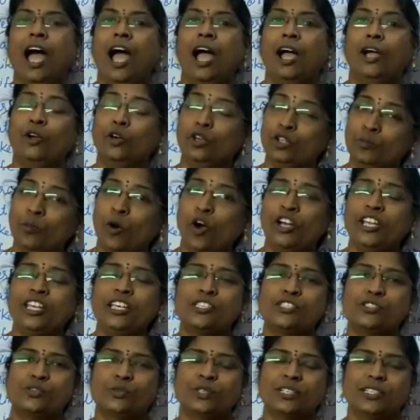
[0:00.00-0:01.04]
Good morning,
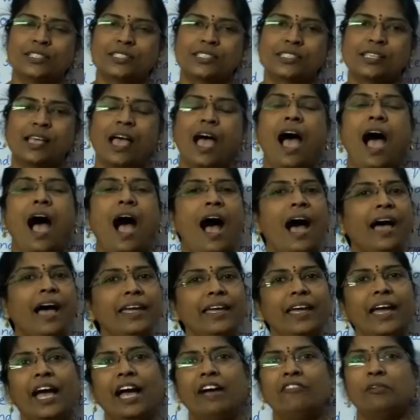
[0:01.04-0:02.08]
students. I
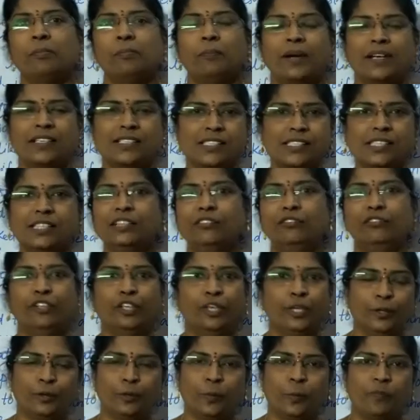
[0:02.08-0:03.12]
have a puzzle for
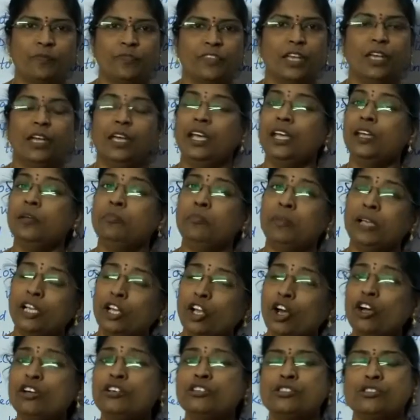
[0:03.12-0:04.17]
you. It
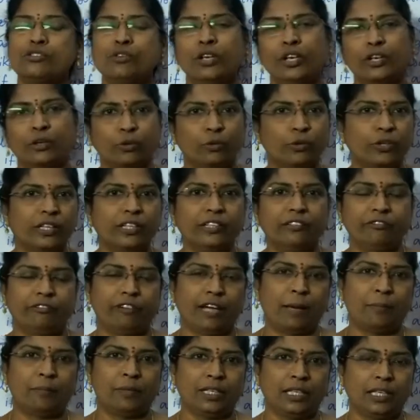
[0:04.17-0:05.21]
belongs to a rodent
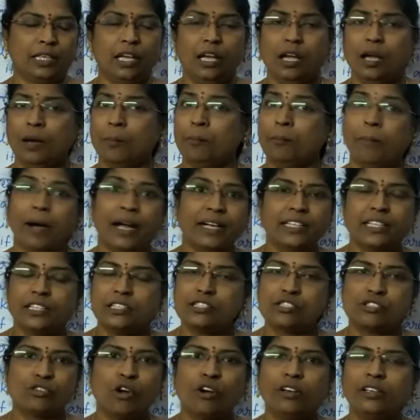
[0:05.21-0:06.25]
family, but it's
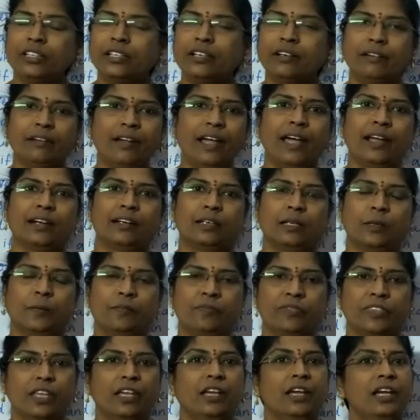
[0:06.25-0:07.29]
not a rat.
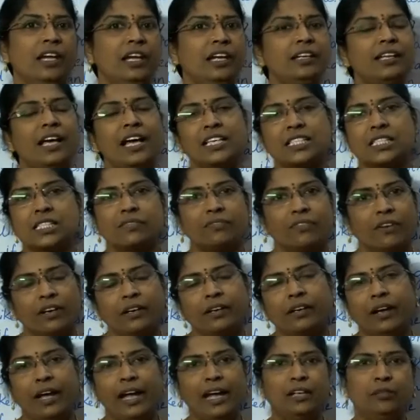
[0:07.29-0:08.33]
It has fur
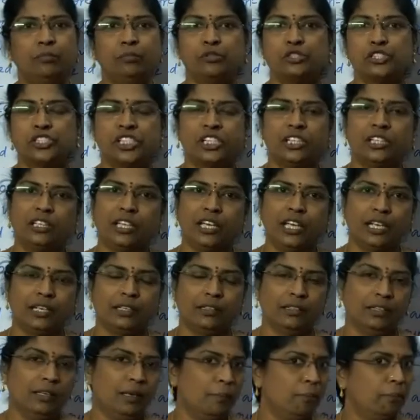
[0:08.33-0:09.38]
and bushy tail,
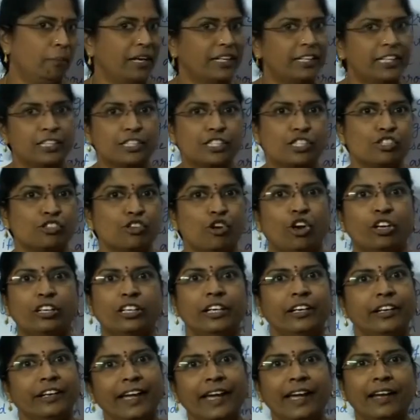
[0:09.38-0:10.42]
but it's not a
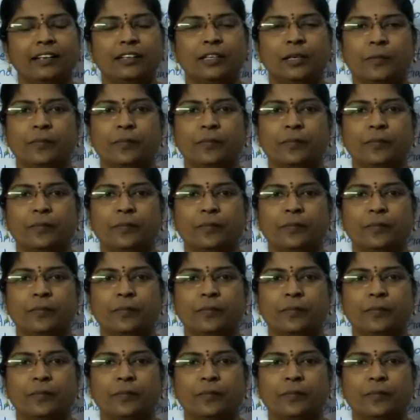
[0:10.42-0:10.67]
cat.